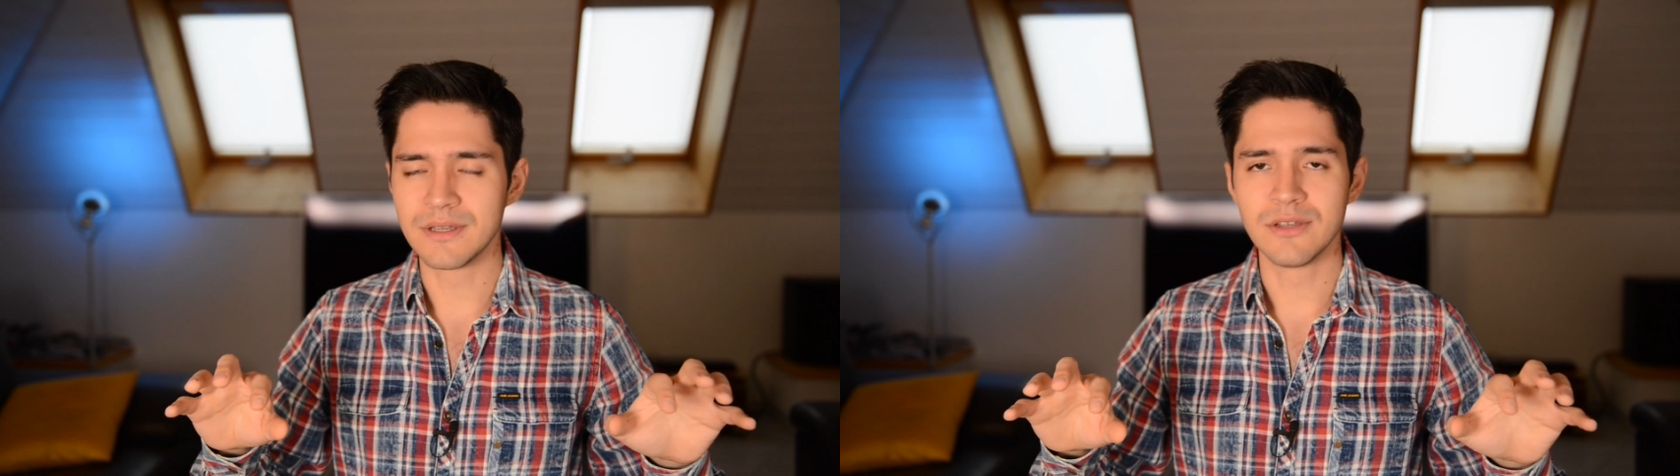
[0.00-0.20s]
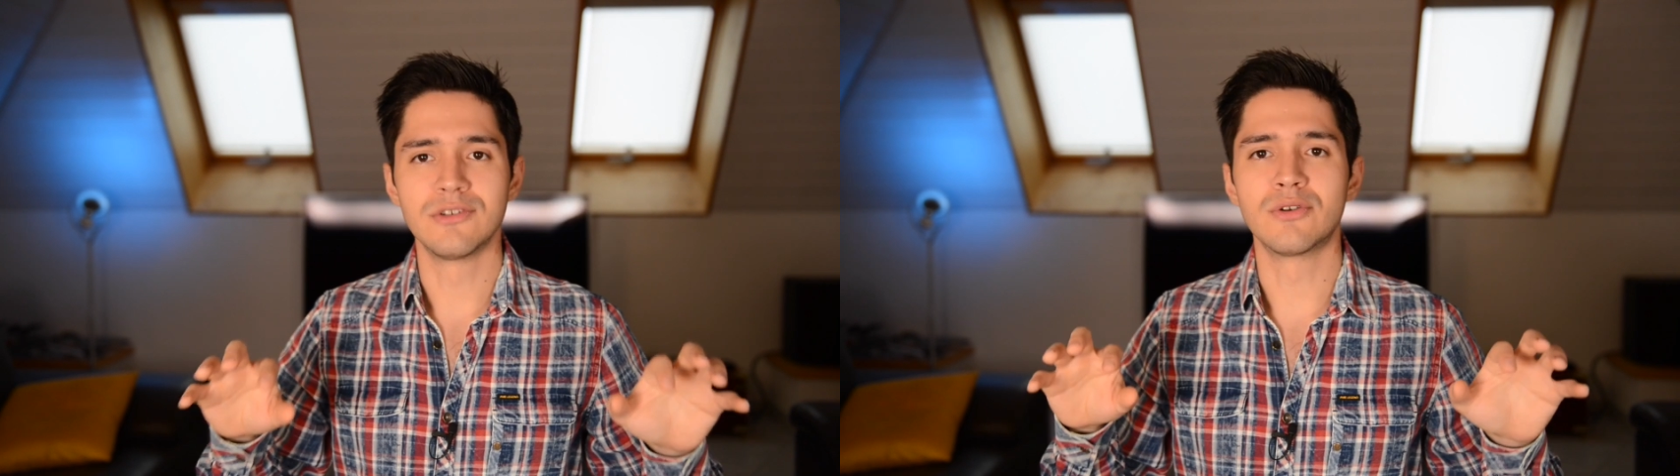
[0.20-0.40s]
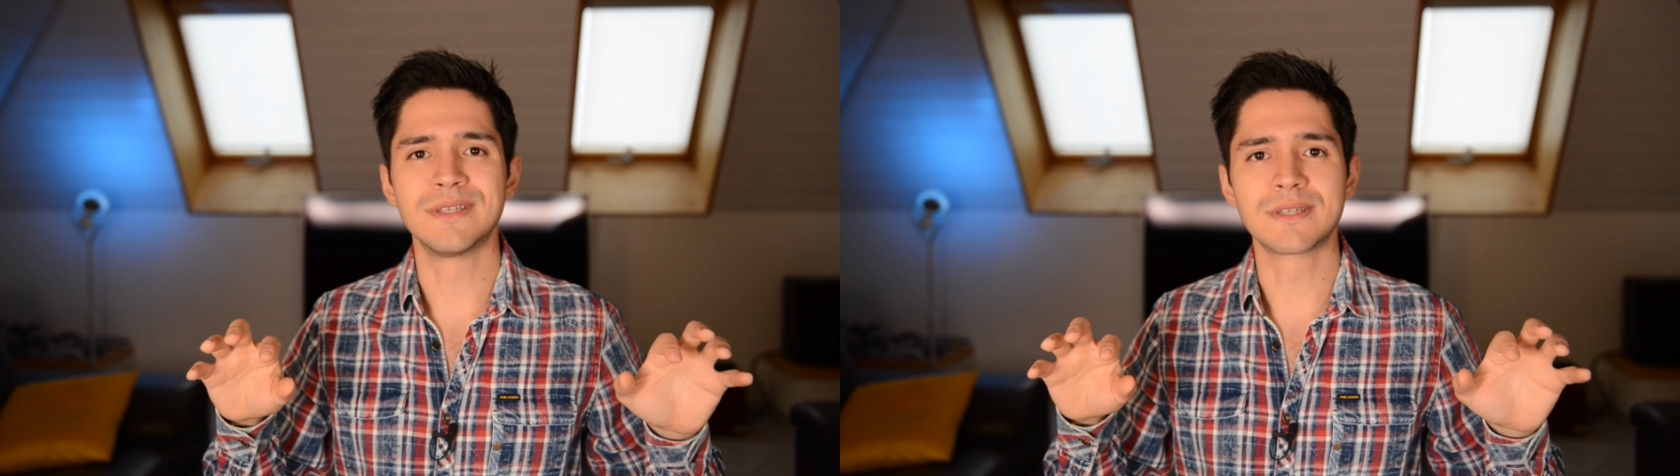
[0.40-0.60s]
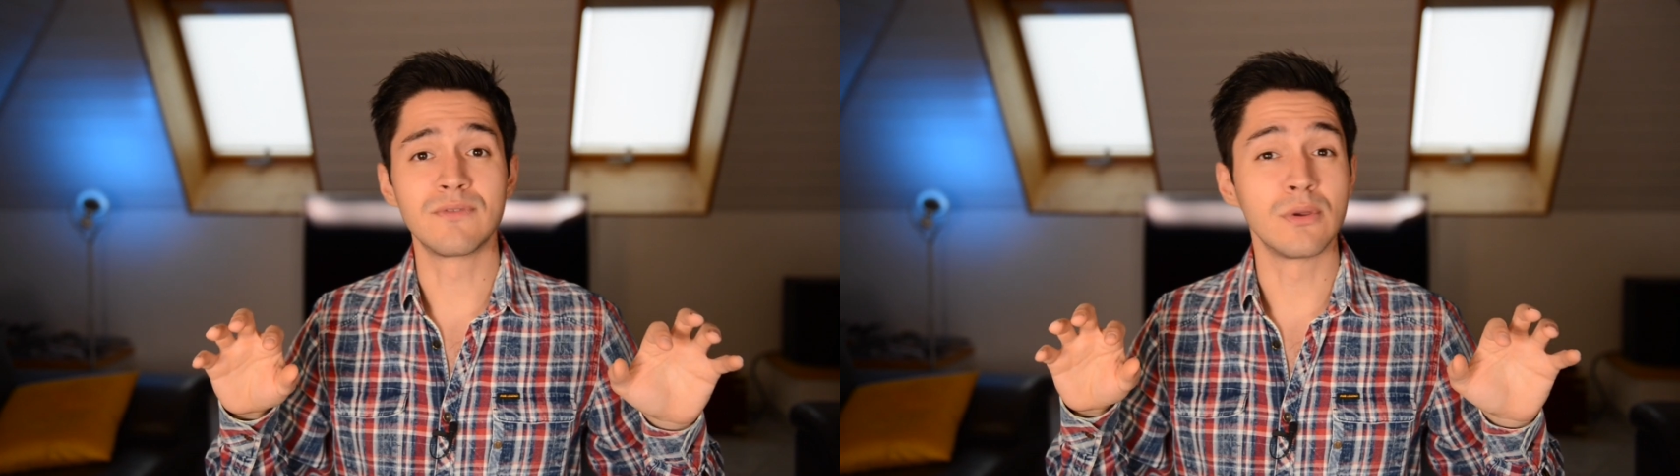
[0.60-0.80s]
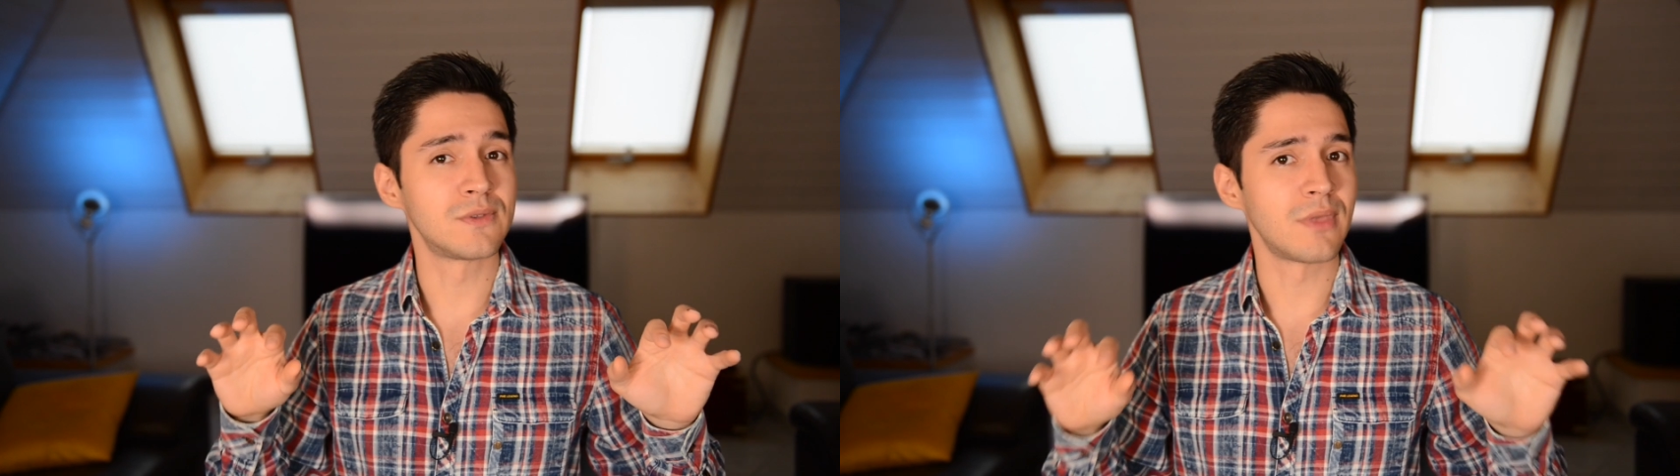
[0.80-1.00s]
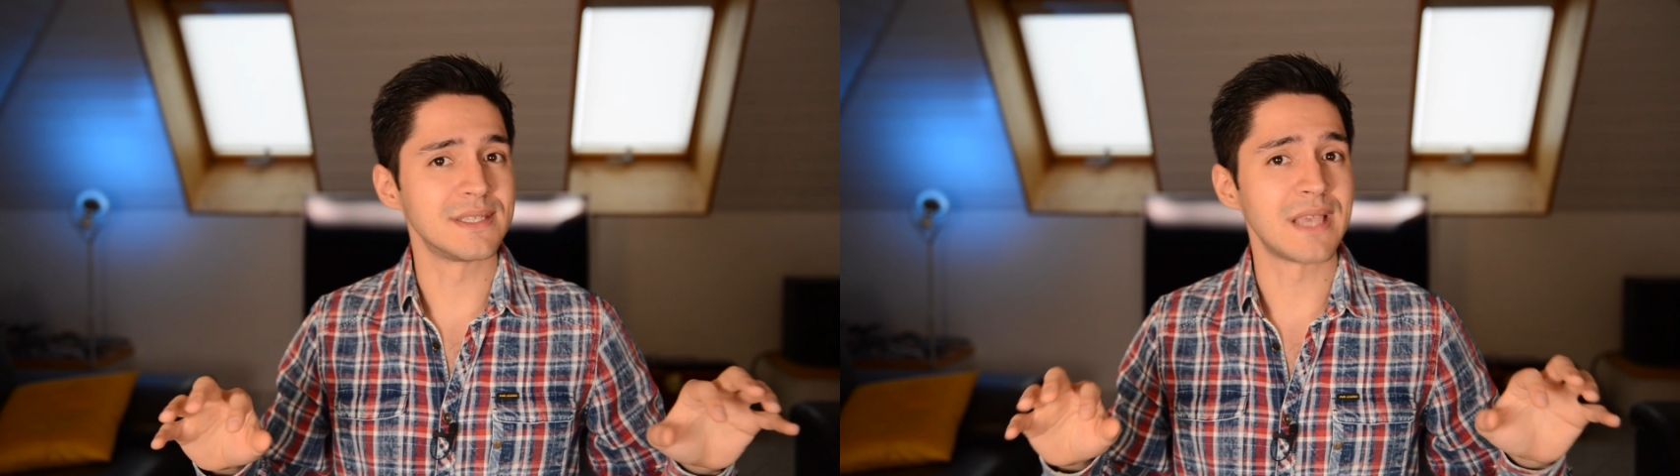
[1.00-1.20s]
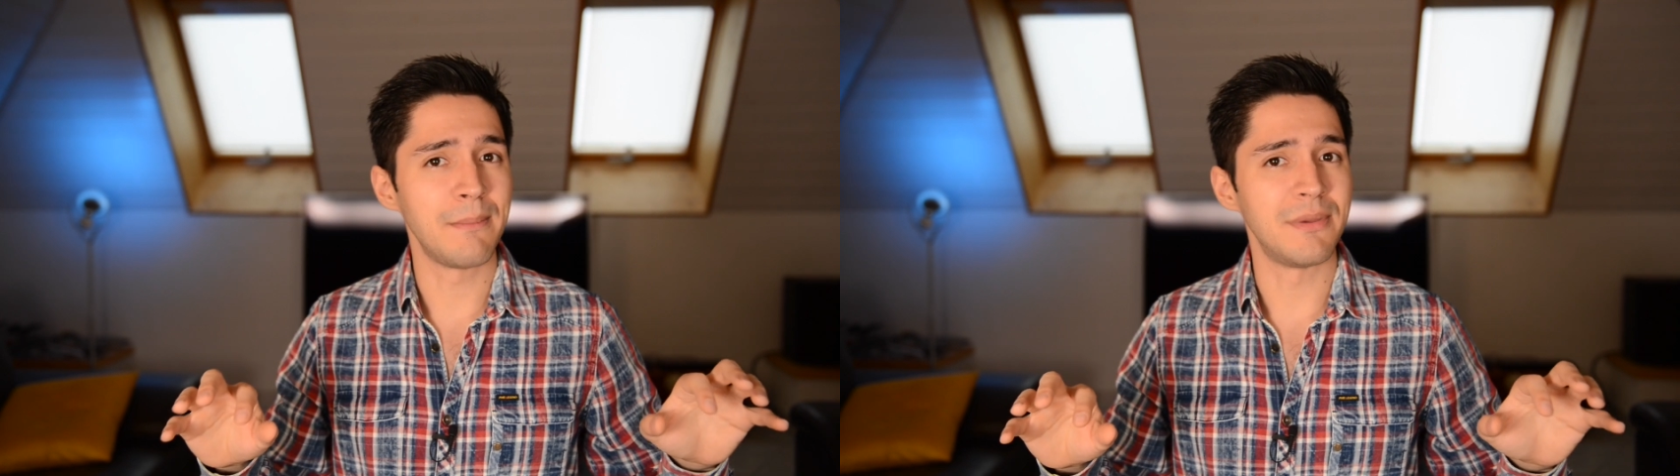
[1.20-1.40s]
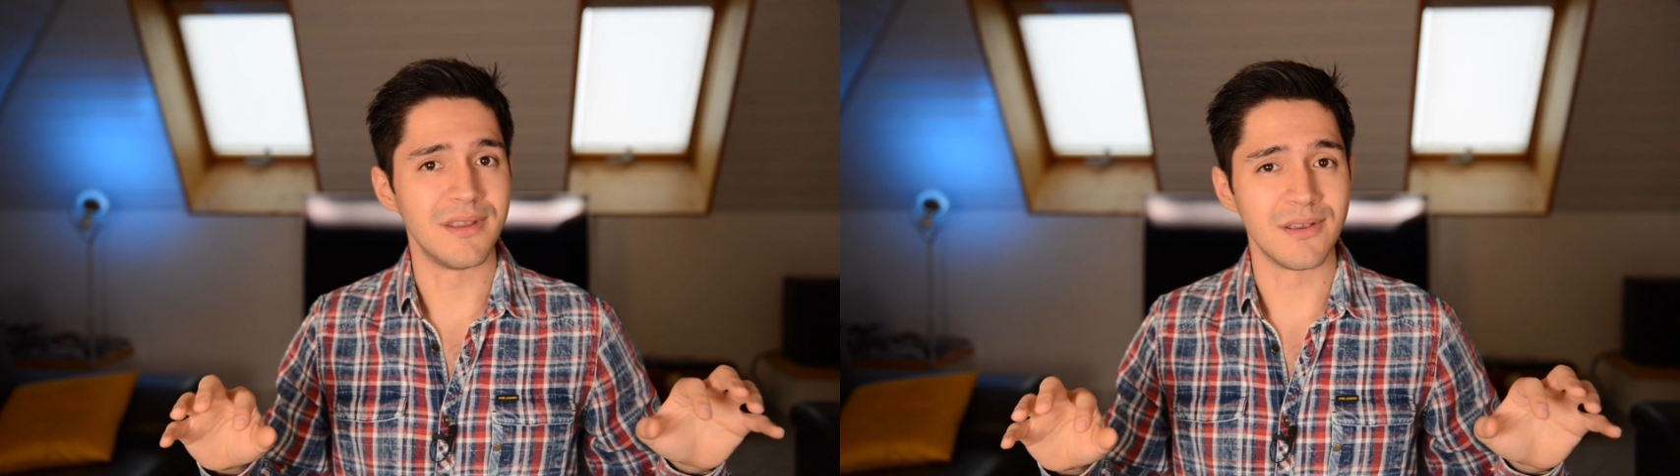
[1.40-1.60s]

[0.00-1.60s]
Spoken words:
the risk of those things happening,